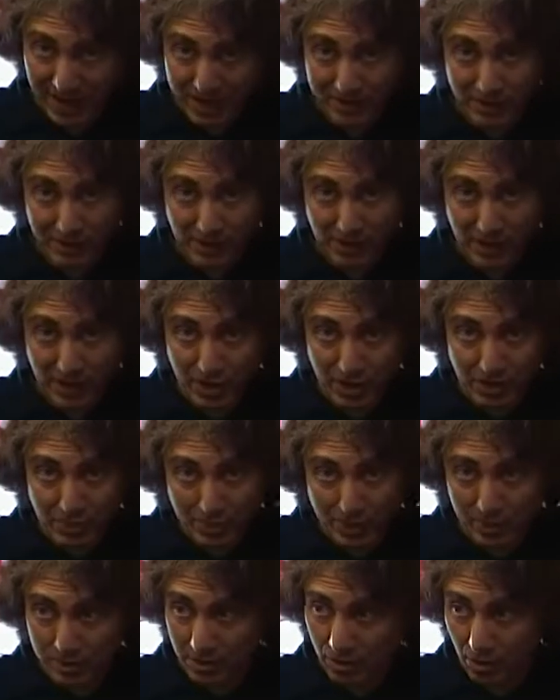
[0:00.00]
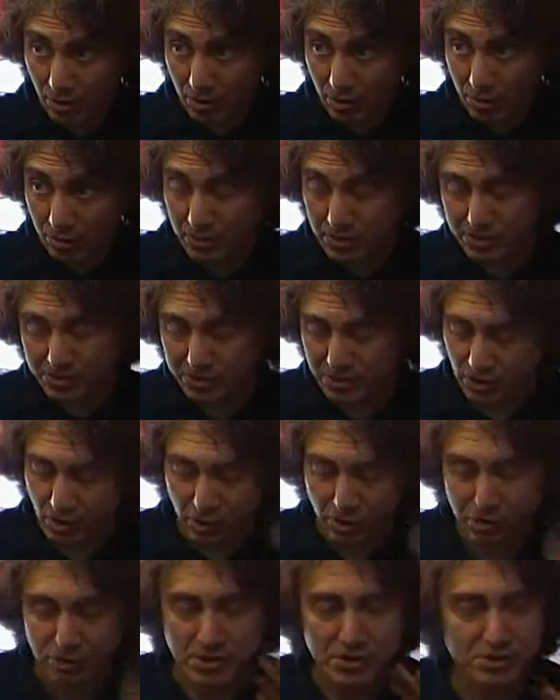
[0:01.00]
David Letterman always
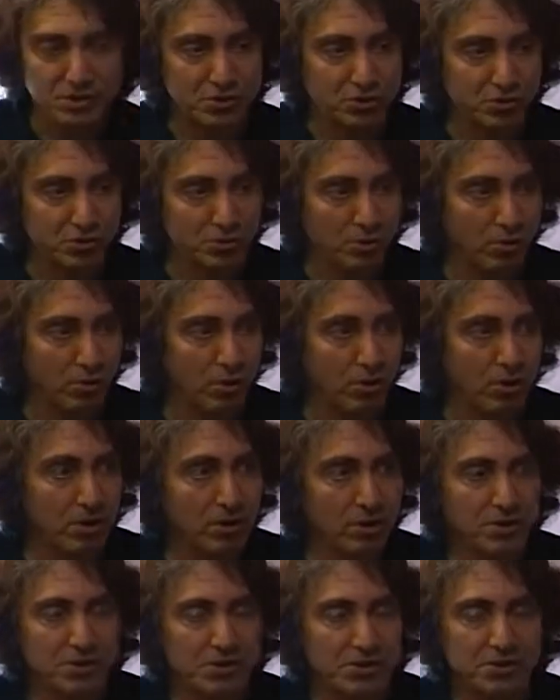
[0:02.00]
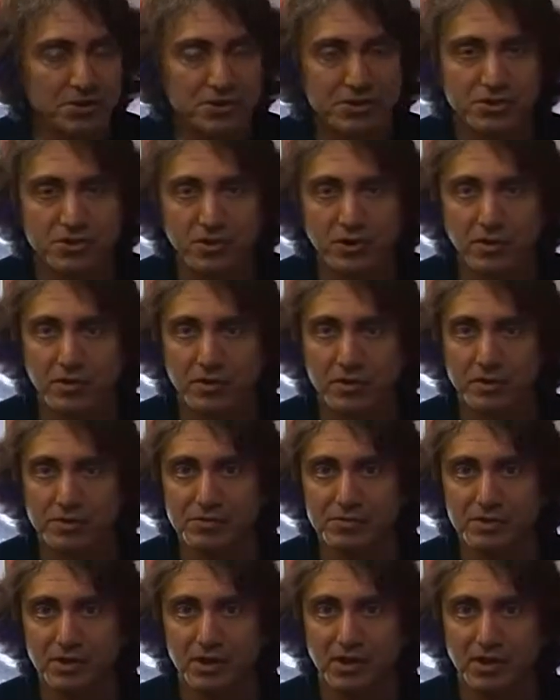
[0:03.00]
always tore
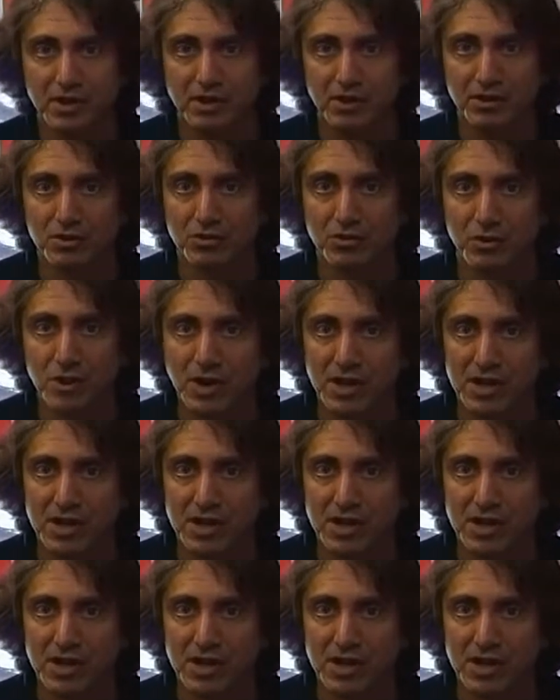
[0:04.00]
conservatives and a new